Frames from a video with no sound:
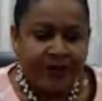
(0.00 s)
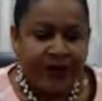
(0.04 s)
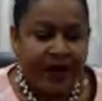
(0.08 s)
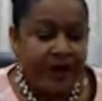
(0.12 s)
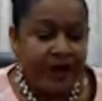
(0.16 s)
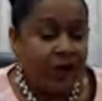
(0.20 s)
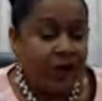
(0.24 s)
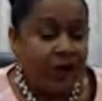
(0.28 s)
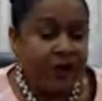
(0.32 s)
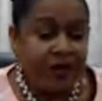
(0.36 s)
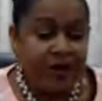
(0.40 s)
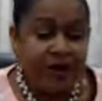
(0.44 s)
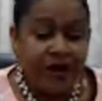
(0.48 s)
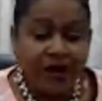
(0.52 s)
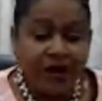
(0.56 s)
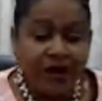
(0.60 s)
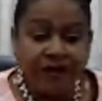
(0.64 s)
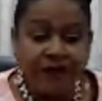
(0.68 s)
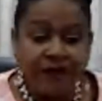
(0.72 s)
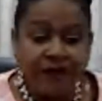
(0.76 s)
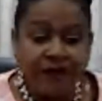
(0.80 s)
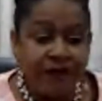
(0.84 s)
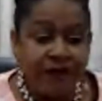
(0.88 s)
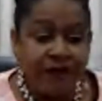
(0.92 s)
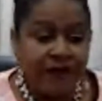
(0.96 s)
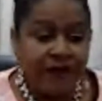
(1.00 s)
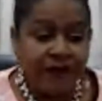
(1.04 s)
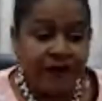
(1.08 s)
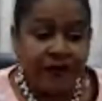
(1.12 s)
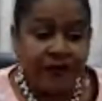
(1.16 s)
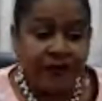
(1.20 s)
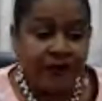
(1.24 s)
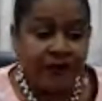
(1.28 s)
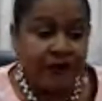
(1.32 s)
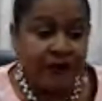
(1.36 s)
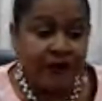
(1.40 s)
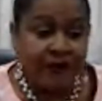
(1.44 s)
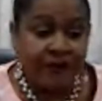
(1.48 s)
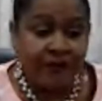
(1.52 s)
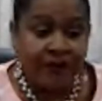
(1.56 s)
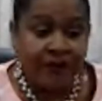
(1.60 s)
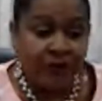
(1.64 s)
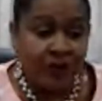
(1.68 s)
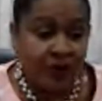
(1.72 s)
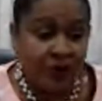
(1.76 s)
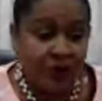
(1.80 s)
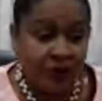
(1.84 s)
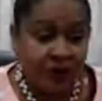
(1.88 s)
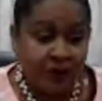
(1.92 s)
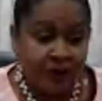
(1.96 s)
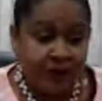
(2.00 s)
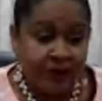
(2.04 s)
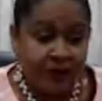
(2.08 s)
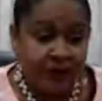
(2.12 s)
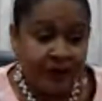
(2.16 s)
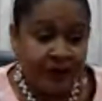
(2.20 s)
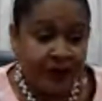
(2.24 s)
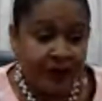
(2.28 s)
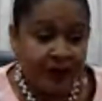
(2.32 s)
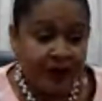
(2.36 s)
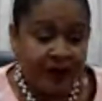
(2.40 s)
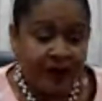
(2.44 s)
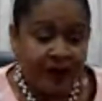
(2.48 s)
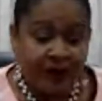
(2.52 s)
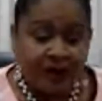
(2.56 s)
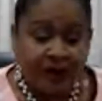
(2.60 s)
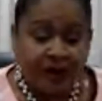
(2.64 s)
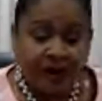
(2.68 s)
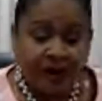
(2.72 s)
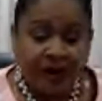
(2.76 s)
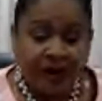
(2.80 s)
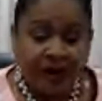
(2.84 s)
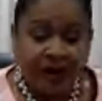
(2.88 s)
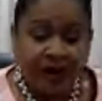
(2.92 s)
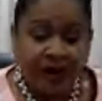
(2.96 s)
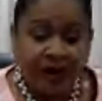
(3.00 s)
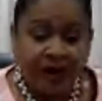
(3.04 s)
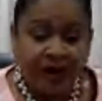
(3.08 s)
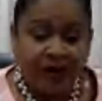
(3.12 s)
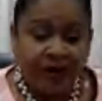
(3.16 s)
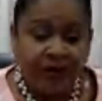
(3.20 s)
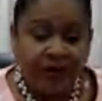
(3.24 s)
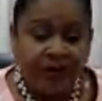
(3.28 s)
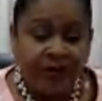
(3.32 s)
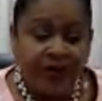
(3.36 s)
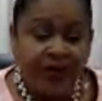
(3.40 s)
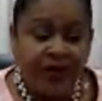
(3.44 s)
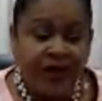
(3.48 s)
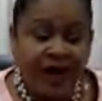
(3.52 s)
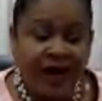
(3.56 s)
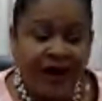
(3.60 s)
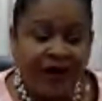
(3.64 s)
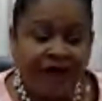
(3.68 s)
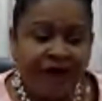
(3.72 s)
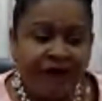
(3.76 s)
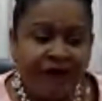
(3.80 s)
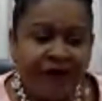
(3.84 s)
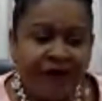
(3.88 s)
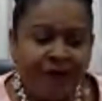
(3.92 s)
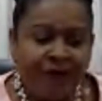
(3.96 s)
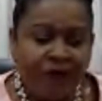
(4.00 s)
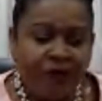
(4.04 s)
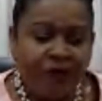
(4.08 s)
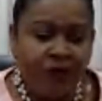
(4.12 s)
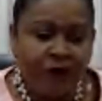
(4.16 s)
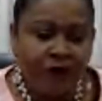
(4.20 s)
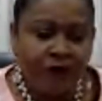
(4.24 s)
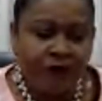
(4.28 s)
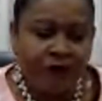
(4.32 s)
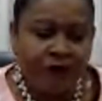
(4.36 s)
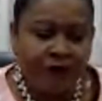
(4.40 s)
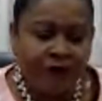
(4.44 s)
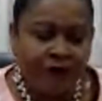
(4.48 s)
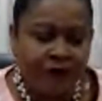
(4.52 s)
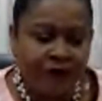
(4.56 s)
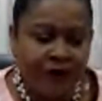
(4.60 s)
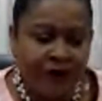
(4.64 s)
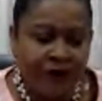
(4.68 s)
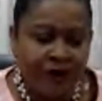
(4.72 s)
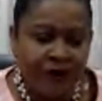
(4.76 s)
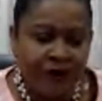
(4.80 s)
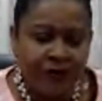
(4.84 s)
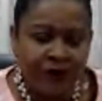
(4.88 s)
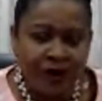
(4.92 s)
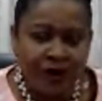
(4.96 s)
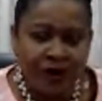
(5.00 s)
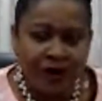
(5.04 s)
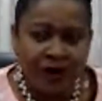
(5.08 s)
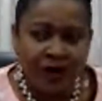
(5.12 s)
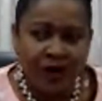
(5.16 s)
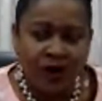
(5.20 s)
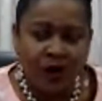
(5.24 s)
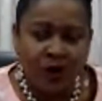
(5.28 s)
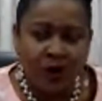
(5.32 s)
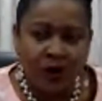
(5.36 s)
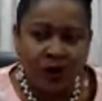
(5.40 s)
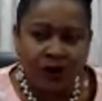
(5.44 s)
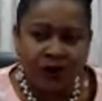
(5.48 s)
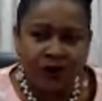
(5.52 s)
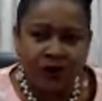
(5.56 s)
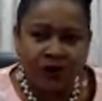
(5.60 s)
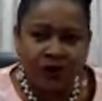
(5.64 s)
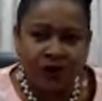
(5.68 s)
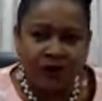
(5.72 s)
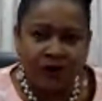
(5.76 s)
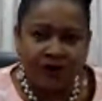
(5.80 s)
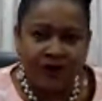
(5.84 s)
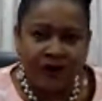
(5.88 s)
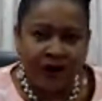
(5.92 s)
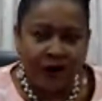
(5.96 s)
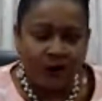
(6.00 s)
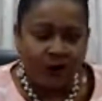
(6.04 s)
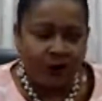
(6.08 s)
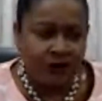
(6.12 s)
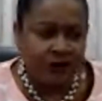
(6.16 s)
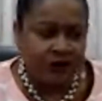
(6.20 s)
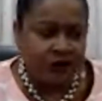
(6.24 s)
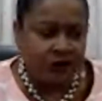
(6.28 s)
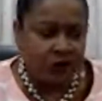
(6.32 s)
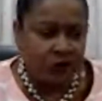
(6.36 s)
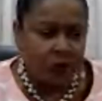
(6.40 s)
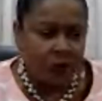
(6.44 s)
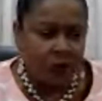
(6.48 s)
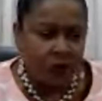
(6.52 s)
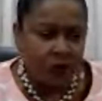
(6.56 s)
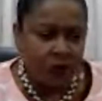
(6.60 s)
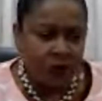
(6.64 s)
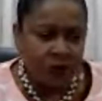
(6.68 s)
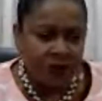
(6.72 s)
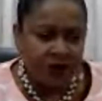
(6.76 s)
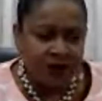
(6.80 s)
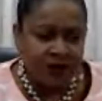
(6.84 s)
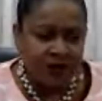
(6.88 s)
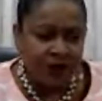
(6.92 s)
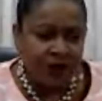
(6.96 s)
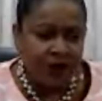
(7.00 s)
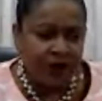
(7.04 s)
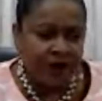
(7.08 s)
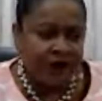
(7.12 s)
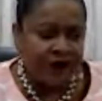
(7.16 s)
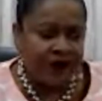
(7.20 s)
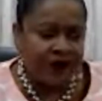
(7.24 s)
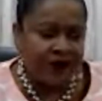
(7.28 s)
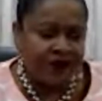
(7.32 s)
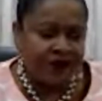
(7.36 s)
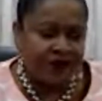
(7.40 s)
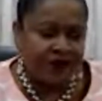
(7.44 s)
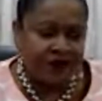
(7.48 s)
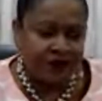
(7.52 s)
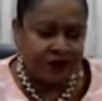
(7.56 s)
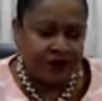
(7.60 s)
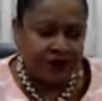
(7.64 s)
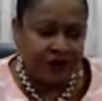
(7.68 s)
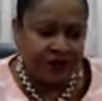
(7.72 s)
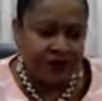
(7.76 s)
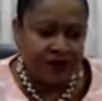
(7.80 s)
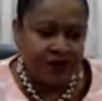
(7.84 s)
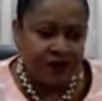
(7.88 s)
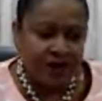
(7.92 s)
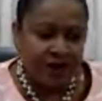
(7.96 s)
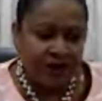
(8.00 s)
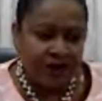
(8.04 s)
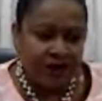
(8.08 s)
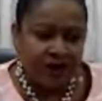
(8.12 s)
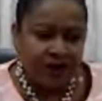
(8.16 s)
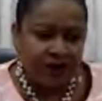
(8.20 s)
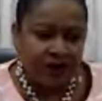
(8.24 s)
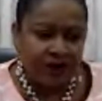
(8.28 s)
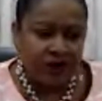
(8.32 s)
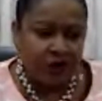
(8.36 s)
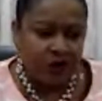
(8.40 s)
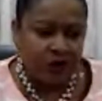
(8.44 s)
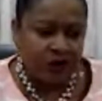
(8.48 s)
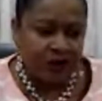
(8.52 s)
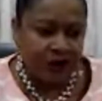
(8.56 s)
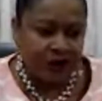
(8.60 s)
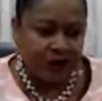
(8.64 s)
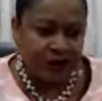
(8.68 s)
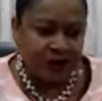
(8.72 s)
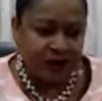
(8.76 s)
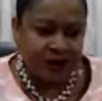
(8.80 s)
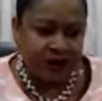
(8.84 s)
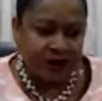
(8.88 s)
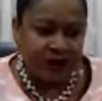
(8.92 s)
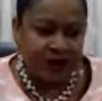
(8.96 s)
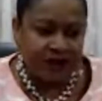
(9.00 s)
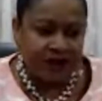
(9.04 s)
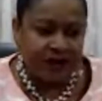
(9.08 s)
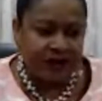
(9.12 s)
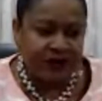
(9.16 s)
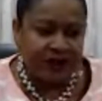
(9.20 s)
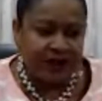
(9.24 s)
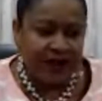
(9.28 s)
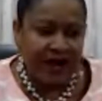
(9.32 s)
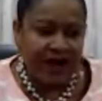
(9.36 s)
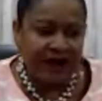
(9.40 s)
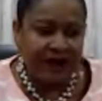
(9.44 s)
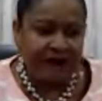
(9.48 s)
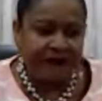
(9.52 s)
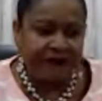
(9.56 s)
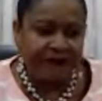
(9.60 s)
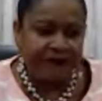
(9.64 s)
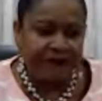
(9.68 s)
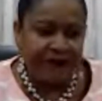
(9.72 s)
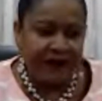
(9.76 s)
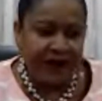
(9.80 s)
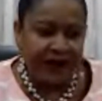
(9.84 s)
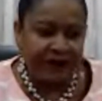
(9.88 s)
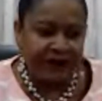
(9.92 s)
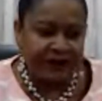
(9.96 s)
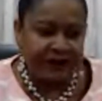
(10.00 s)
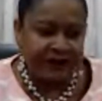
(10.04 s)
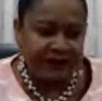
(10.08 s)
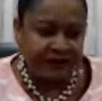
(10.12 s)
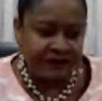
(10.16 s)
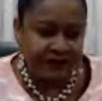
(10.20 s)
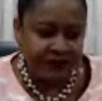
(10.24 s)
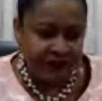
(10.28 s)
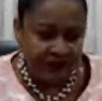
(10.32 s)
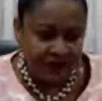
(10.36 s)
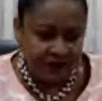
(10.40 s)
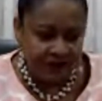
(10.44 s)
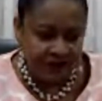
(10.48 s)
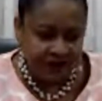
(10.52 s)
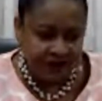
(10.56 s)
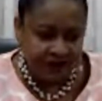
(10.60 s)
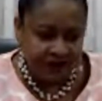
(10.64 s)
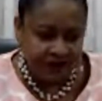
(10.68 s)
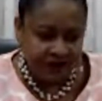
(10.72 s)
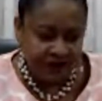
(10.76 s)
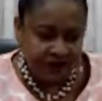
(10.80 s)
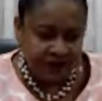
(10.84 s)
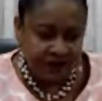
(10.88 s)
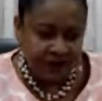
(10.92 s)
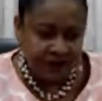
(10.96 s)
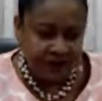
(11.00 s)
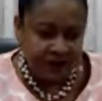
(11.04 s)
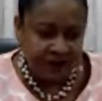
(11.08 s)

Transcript: I couldn't agree with, with him more. We have removed from a lot of our schools, both history, social studies, and, and civics.